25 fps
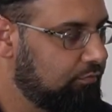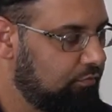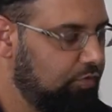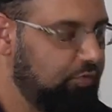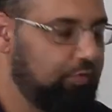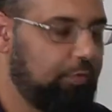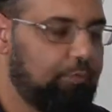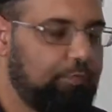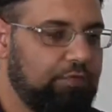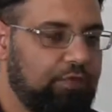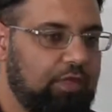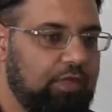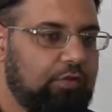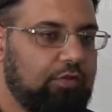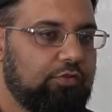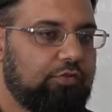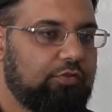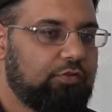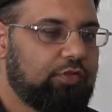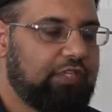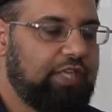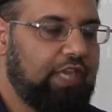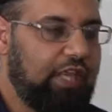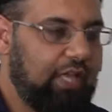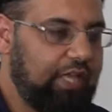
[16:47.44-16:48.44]
Female. So
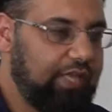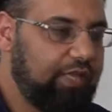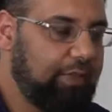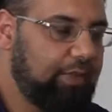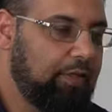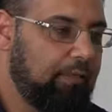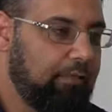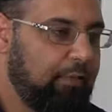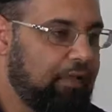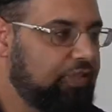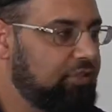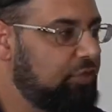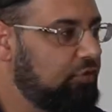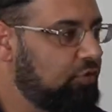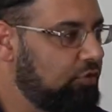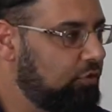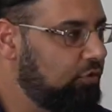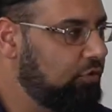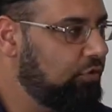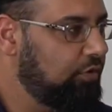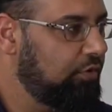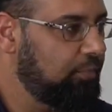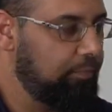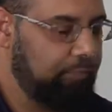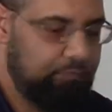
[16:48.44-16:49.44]
K, imagine you
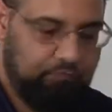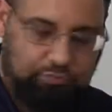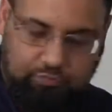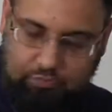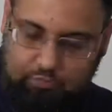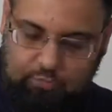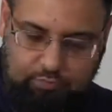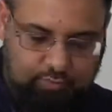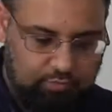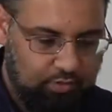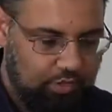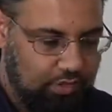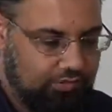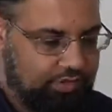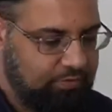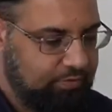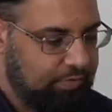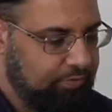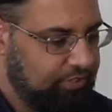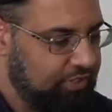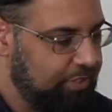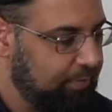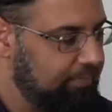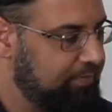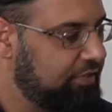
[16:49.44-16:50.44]
learn some
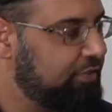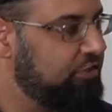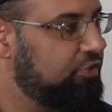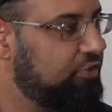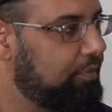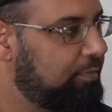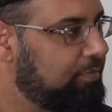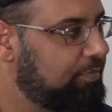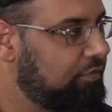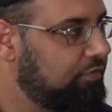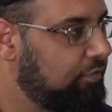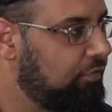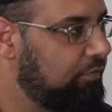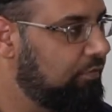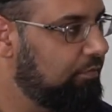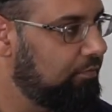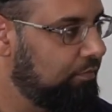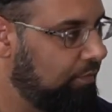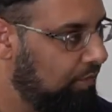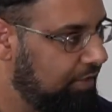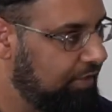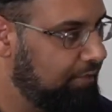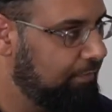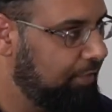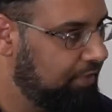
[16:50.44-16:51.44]
tips and trips from
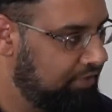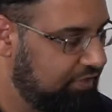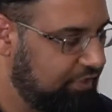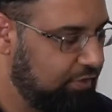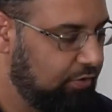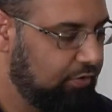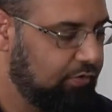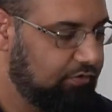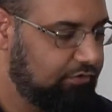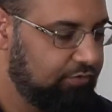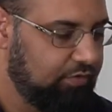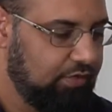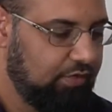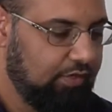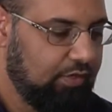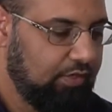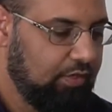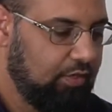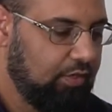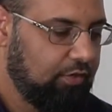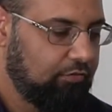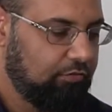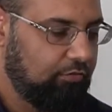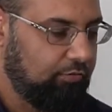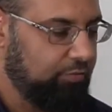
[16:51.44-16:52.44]
myself,
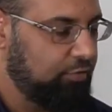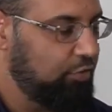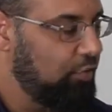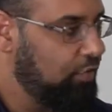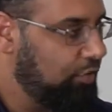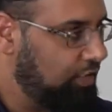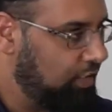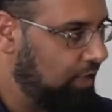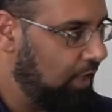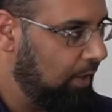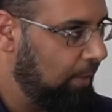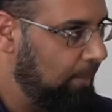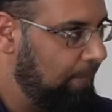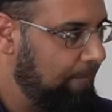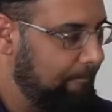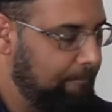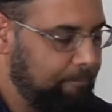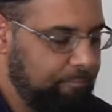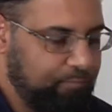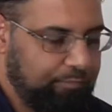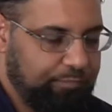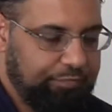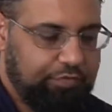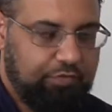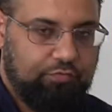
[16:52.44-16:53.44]
from youth club,
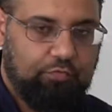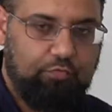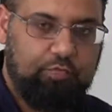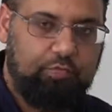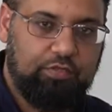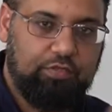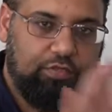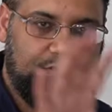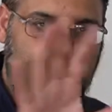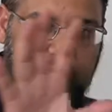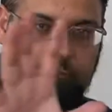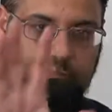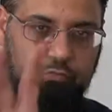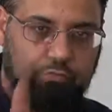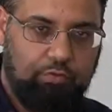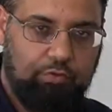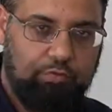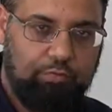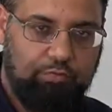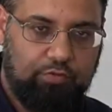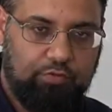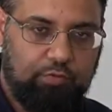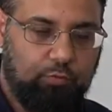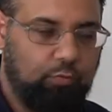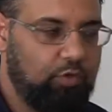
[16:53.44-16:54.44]
from the
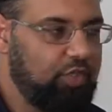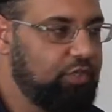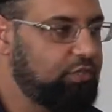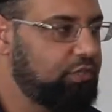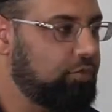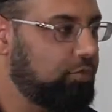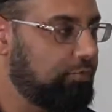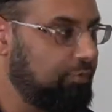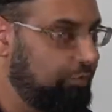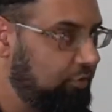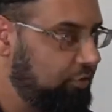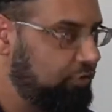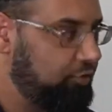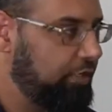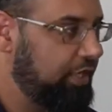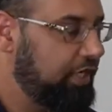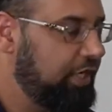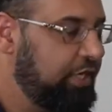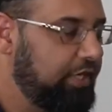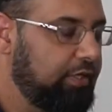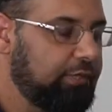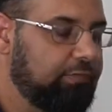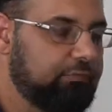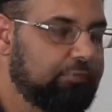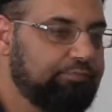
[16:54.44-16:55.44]
workshops, from the
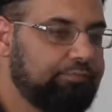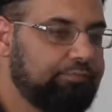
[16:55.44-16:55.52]
training,